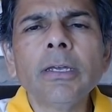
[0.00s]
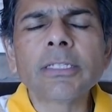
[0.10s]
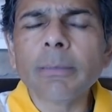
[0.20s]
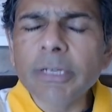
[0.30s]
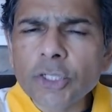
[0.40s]

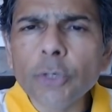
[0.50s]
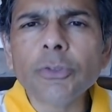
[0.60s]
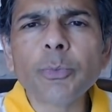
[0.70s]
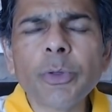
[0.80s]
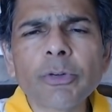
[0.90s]
some
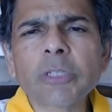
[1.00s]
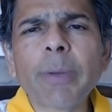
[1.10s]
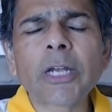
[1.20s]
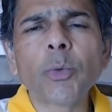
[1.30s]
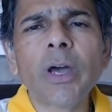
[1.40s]
issues with
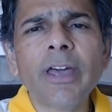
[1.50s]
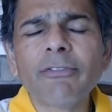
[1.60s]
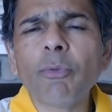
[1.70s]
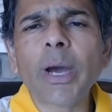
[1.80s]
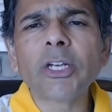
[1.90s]
respect to our
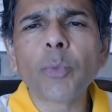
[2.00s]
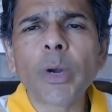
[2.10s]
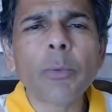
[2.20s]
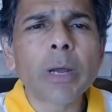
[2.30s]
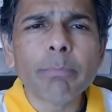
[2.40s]

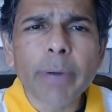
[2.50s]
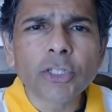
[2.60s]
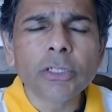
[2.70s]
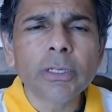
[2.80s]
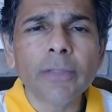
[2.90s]
FY21
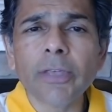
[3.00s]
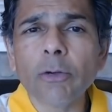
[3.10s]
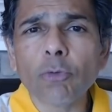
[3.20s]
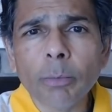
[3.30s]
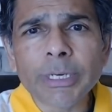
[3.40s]
budget and the
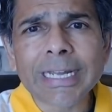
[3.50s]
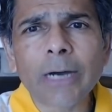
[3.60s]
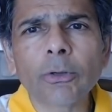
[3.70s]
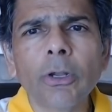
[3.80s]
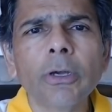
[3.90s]
enrollment
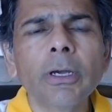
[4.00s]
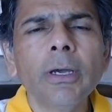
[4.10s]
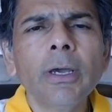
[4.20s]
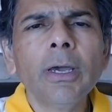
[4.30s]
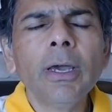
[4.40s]
outlook,
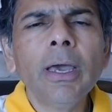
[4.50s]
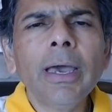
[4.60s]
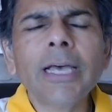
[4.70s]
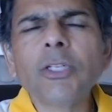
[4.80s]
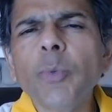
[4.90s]

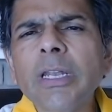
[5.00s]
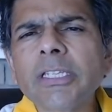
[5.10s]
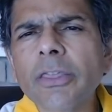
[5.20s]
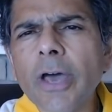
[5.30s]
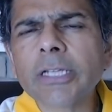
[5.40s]
as well
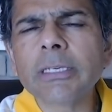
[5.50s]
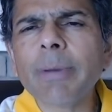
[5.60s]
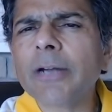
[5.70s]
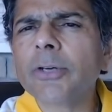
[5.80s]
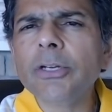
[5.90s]
as thoughts
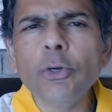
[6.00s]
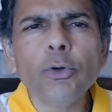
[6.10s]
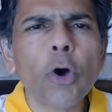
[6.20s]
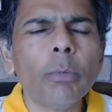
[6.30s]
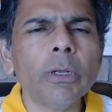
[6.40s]
about our new
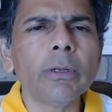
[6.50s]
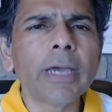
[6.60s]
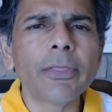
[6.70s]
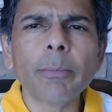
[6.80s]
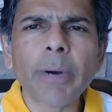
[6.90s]
normal
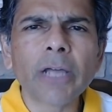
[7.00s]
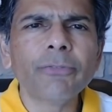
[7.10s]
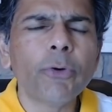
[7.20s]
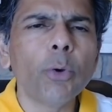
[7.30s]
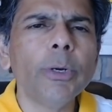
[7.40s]
and the
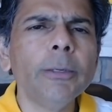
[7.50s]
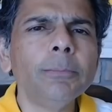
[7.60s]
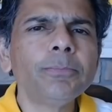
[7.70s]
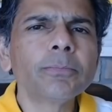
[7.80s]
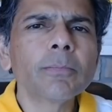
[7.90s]
path forward.
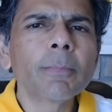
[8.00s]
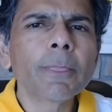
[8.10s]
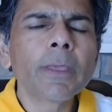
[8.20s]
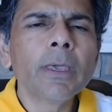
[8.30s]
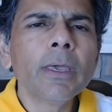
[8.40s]

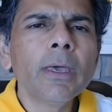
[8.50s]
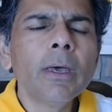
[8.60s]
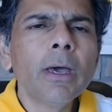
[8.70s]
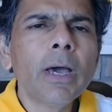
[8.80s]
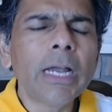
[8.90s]

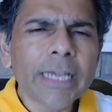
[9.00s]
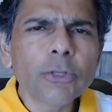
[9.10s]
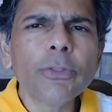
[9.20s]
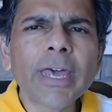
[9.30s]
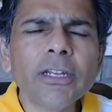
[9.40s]
I'll
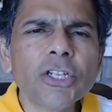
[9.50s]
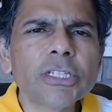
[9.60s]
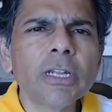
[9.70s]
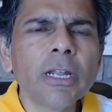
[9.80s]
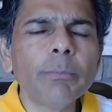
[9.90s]
get to that in
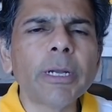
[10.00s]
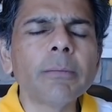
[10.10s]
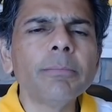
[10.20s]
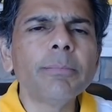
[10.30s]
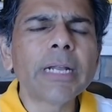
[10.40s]
just a little bit,
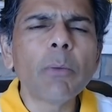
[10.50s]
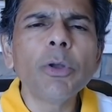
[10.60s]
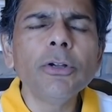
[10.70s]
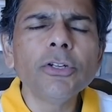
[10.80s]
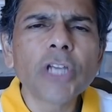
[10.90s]
but I
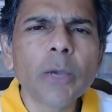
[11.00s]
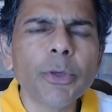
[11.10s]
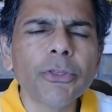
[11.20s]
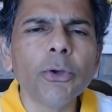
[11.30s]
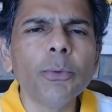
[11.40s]
wanted to share
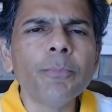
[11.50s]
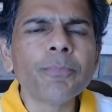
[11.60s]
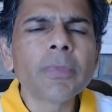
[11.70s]
with you,